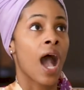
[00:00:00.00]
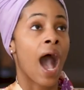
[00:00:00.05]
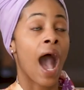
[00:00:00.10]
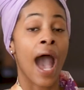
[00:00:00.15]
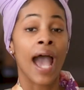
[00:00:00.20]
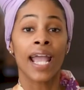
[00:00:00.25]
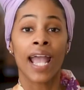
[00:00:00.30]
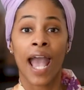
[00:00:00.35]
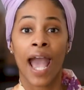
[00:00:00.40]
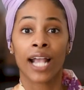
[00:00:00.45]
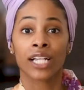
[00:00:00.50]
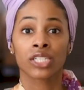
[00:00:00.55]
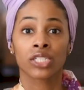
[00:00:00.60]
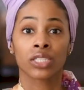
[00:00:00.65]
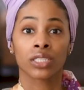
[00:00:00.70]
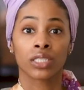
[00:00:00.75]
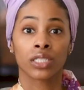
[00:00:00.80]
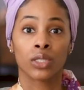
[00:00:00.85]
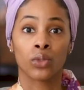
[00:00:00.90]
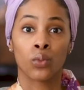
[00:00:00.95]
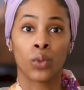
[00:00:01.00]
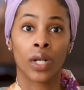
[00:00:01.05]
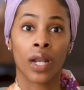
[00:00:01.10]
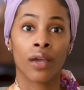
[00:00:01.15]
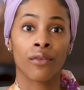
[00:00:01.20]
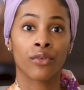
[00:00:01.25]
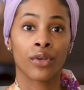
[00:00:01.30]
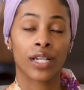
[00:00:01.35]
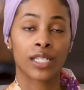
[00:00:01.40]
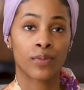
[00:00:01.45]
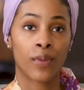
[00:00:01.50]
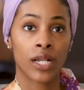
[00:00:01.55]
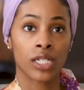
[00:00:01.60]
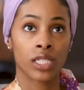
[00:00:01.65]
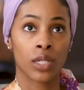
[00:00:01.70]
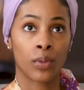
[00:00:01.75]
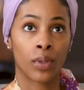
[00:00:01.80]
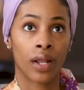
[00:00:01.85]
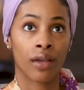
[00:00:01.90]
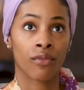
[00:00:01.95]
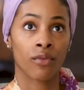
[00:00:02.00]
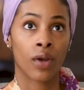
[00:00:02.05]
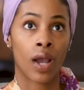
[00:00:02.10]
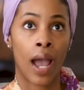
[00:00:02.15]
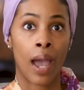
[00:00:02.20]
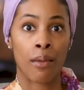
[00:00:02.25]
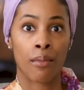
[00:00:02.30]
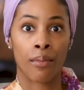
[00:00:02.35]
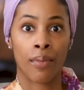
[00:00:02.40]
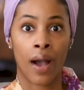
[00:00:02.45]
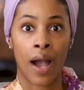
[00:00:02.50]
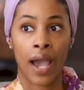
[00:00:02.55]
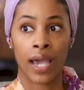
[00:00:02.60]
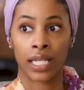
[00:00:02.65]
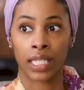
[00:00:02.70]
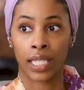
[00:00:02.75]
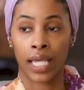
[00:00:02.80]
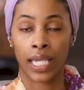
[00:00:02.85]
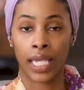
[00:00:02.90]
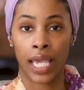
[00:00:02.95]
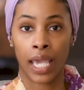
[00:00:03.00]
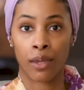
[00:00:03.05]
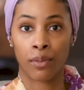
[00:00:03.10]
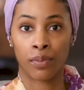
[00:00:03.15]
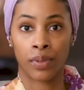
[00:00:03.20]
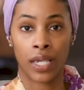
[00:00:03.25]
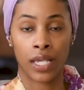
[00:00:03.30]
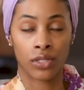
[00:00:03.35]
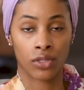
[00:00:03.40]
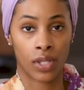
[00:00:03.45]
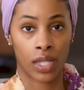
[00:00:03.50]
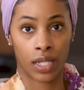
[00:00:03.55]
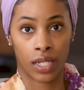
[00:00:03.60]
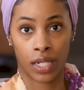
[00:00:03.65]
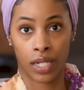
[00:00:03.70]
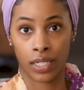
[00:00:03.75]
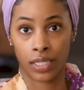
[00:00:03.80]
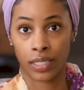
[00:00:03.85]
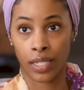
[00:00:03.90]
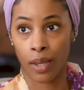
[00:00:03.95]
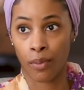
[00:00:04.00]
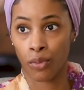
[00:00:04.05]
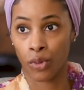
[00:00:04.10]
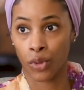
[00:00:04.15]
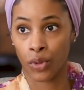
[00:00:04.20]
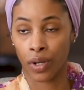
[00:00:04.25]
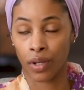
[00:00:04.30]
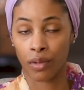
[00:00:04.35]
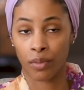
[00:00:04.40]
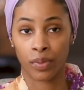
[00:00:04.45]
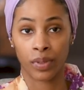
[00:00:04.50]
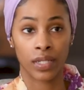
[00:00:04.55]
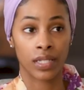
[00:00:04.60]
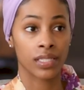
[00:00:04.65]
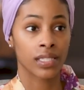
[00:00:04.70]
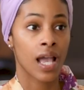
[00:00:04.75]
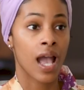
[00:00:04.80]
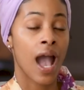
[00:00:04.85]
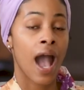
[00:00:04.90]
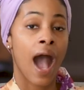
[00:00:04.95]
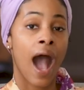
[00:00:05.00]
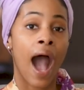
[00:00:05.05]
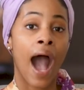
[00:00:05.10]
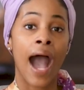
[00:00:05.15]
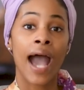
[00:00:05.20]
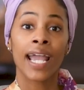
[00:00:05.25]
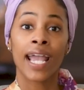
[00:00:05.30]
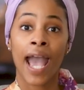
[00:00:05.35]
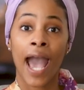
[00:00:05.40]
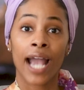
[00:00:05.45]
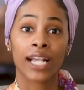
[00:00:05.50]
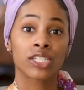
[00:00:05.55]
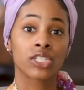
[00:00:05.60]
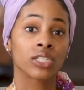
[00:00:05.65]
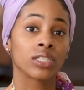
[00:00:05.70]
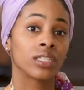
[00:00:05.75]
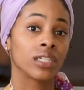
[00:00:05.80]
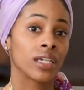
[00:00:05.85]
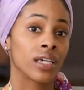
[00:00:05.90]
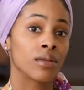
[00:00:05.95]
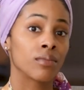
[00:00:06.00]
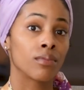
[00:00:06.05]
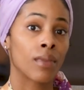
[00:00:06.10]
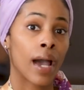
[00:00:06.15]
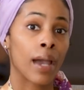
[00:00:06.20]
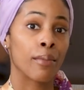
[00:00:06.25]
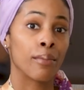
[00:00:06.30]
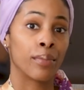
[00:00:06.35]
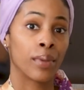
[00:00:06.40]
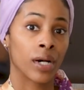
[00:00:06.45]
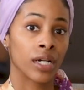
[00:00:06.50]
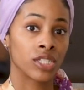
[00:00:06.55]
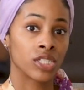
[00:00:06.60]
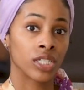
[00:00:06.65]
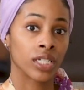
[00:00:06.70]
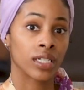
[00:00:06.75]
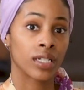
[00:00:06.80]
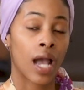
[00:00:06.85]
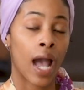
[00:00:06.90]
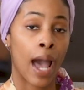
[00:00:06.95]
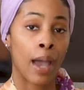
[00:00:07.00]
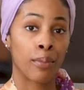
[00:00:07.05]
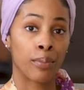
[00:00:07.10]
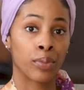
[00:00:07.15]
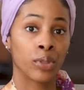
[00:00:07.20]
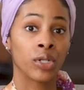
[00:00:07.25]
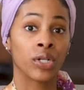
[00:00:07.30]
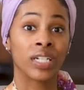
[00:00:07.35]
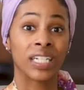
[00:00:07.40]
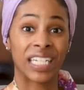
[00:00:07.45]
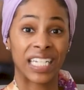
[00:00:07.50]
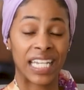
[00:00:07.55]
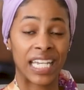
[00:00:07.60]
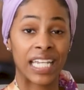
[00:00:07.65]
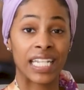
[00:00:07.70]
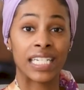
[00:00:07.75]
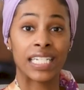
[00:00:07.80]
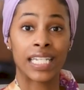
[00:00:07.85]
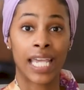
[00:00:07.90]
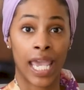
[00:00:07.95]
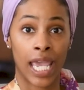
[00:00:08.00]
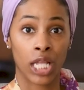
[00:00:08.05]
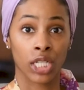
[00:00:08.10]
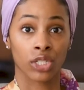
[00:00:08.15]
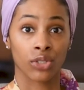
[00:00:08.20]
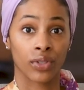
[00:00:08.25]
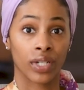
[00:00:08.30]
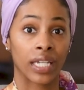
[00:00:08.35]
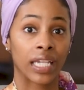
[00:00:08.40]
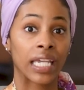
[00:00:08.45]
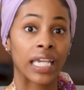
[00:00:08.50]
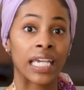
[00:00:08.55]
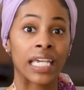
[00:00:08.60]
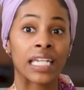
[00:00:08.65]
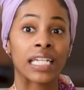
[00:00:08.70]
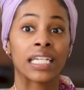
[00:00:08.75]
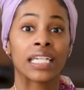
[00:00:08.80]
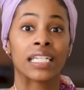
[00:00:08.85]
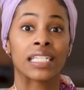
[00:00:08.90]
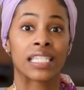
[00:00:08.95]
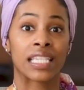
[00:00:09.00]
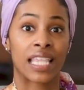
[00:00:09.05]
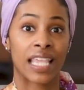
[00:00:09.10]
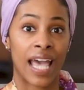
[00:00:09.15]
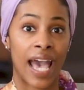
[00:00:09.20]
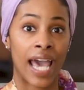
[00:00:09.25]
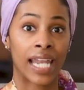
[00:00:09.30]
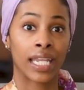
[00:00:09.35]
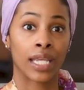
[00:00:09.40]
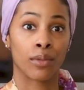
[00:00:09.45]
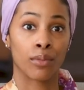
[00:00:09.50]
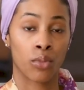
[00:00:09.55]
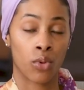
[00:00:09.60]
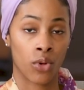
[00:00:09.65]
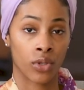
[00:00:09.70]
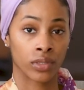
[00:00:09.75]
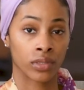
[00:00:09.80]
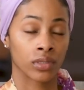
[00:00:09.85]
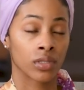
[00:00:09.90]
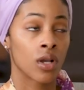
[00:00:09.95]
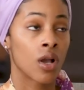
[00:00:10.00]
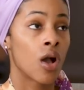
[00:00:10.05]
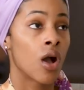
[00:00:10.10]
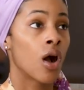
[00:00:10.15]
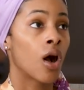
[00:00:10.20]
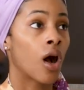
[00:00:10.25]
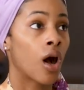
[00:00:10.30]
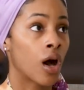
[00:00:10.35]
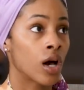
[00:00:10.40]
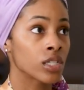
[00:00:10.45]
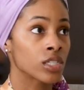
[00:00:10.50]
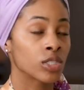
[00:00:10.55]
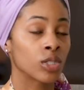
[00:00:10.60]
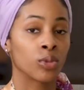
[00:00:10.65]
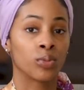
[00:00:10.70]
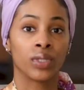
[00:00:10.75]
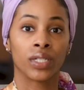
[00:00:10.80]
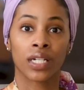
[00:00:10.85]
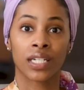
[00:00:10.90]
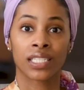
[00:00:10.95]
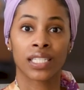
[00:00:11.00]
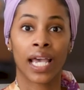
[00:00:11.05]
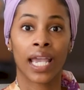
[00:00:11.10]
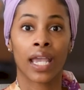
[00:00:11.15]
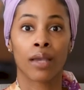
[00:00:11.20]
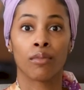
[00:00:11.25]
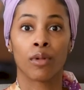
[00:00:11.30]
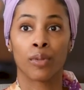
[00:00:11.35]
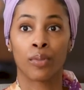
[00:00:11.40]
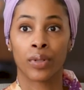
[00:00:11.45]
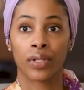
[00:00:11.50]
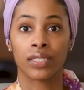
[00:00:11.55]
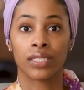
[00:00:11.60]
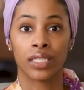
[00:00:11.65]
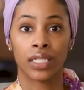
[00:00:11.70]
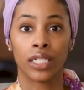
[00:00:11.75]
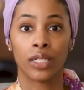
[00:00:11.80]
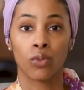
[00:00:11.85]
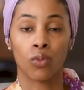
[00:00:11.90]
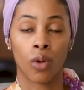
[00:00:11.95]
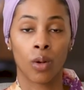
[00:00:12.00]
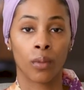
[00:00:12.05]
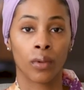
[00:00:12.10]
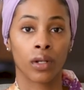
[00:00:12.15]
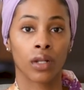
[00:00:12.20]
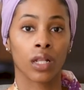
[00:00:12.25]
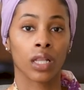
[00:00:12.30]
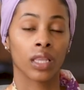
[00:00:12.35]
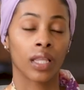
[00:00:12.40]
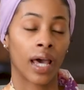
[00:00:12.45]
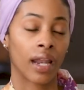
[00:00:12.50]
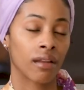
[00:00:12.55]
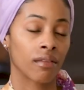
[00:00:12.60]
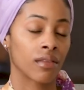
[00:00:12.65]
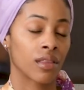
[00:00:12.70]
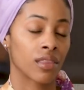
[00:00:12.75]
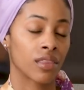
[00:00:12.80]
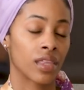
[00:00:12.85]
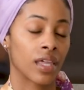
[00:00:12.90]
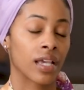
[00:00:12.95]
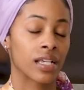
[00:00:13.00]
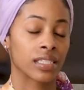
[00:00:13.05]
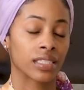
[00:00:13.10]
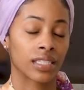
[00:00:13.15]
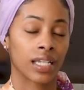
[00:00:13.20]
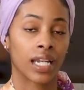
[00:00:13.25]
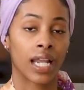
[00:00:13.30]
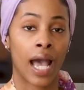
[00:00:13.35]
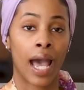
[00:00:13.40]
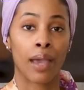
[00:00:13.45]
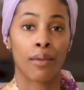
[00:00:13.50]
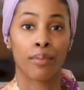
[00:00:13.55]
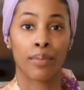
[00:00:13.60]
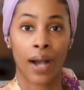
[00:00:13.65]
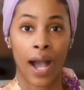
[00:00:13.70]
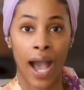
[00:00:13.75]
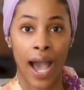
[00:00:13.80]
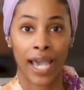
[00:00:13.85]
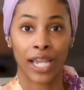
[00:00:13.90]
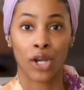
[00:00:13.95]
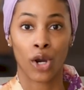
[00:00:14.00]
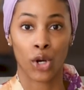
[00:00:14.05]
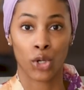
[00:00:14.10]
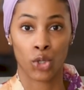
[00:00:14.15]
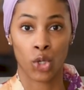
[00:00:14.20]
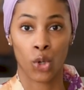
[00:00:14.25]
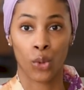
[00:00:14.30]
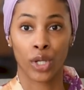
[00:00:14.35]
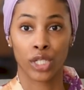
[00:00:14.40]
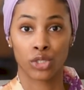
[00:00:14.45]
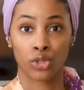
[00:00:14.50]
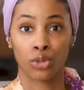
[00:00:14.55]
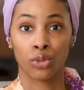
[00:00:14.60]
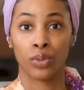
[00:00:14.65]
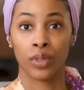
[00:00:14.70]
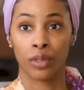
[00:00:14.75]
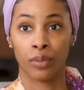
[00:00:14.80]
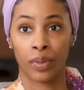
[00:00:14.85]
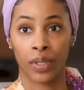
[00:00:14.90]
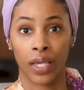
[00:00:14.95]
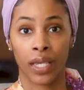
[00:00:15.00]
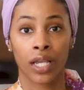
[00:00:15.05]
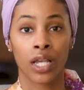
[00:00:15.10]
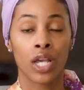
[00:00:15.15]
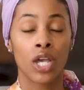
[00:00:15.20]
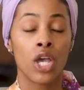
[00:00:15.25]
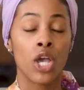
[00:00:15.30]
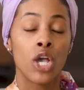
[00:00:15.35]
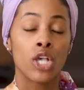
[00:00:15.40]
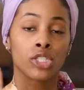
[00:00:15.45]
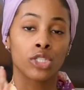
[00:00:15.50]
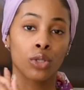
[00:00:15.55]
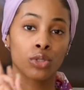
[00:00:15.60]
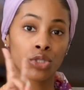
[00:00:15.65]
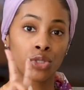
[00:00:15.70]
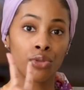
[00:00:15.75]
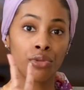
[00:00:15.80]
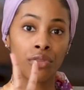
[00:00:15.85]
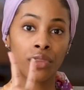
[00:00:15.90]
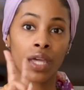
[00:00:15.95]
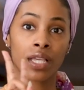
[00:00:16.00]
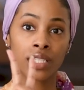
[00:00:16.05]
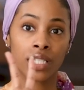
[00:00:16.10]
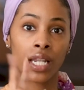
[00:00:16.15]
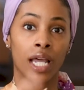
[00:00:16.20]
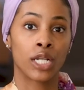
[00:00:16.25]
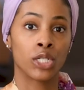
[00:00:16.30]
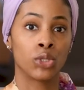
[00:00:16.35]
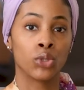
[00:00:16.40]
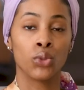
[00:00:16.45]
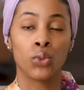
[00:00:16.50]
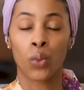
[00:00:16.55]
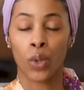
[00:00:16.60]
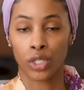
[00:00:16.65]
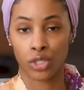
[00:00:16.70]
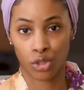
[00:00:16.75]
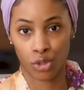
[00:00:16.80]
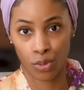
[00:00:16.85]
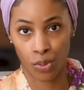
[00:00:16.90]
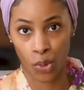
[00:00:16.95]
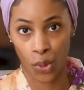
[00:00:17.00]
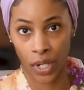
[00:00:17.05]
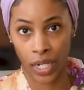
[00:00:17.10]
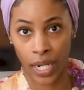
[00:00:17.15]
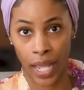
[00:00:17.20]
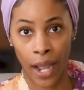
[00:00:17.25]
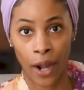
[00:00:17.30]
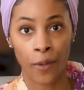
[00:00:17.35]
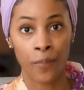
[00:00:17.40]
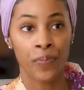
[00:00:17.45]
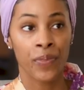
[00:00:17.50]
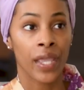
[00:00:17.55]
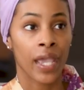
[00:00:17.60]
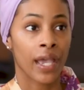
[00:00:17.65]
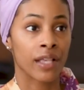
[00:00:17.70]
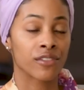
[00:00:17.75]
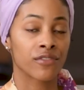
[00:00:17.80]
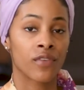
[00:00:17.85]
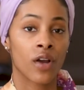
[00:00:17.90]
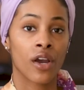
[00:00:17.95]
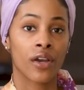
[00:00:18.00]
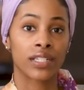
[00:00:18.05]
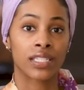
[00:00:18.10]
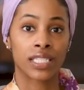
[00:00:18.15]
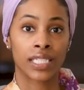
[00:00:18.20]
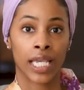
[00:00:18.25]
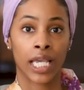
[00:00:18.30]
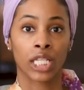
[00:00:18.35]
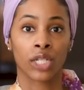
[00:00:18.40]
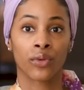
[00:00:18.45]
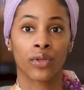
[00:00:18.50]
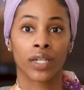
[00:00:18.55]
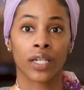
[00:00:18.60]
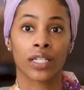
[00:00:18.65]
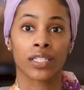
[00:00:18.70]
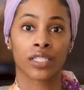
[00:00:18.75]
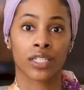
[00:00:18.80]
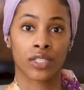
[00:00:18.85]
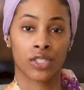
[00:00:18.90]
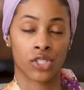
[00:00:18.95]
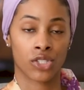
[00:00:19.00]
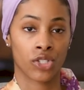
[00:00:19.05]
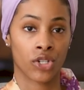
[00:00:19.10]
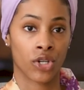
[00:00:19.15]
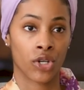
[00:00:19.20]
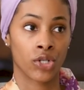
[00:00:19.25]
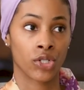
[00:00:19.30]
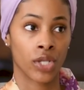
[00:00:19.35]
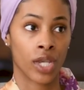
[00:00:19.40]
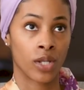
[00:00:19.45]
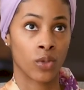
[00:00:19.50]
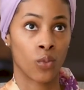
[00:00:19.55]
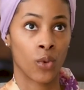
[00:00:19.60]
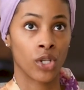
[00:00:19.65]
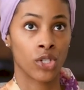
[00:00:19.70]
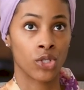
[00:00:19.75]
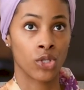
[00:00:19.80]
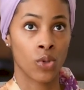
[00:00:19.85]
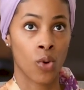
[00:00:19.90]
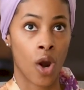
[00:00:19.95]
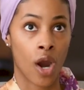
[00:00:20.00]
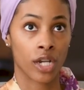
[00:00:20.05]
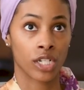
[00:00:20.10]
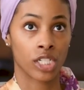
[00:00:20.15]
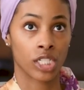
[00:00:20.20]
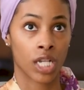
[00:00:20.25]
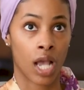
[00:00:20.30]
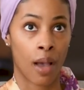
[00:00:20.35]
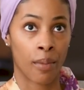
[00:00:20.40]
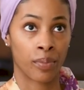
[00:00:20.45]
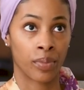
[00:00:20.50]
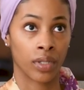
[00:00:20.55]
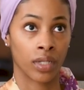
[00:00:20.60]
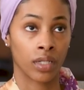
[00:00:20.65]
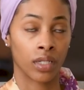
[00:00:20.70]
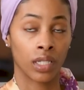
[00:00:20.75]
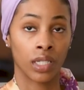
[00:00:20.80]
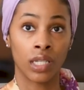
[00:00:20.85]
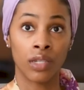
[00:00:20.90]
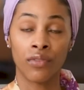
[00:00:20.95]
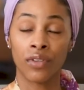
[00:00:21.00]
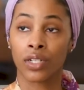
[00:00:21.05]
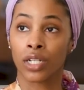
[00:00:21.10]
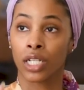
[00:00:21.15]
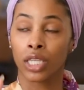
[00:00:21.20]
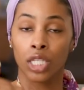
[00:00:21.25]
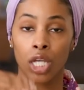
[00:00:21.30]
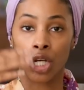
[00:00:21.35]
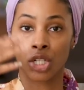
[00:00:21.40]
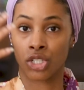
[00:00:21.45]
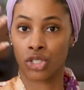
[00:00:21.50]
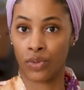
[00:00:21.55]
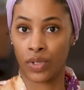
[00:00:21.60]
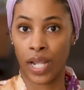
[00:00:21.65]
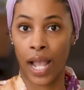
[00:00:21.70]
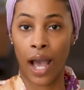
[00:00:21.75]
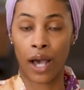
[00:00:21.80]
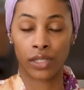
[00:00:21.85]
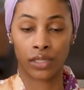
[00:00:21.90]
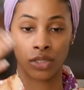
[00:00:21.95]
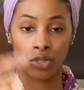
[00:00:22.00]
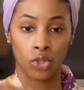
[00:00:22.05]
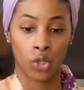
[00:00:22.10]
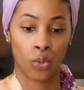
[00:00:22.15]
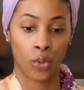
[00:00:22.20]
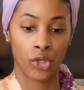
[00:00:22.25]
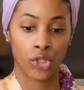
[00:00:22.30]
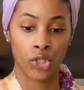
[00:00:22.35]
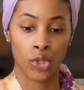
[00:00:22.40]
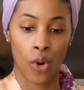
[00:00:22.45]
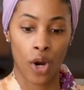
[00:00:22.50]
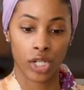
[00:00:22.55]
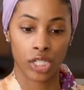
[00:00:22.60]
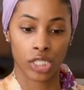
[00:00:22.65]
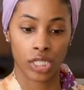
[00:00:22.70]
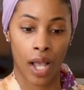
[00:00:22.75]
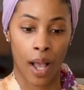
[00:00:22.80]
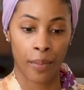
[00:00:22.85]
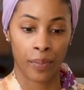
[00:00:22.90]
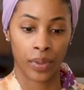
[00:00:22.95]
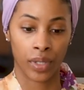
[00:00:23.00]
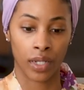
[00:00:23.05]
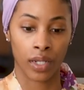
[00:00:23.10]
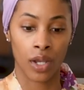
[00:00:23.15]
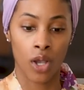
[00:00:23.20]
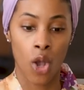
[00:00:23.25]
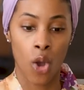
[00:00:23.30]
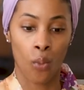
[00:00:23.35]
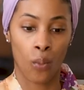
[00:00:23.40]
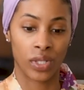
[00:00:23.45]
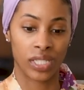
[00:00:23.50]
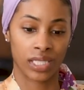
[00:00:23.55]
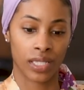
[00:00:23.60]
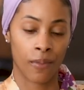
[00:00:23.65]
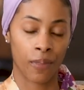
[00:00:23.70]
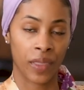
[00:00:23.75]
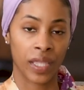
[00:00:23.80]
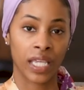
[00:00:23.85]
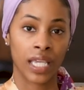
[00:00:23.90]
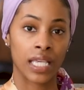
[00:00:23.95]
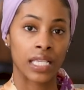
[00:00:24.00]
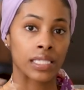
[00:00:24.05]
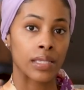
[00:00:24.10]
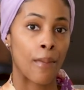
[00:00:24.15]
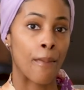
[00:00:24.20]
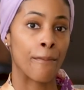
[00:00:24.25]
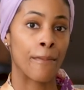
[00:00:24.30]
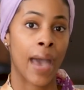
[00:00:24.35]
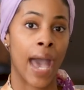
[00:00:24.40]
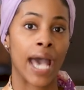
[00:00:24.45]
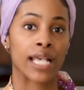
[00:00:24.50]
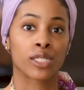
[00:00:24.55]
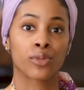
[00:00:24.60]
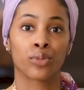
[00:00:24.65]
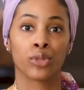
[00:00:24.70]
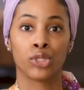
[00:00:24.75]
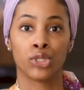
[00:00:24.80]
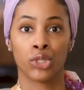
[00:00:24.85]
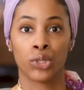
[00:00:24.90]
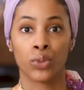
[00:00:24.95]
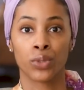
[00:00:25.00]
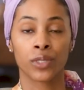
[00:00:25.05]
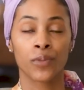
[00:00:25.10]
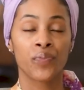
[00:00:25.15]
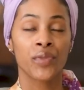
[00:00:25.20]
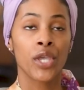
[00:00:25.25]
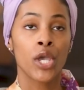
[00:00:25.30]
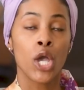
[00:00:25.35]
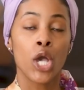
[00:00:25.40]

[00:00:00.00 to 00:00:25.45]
I actually, whenever, especially whenever I'm buying like a piece or like a contemporary piece, I actually, in my budget, I put in tailoring. It is that important. Also, because I am a petite woman, a lot of the things that I buy are going to be big. So two things that I do want to point out as far as tailoring is concerned, and when you are shopping, even in luxury houses, or when you are shopping when something is mass produced.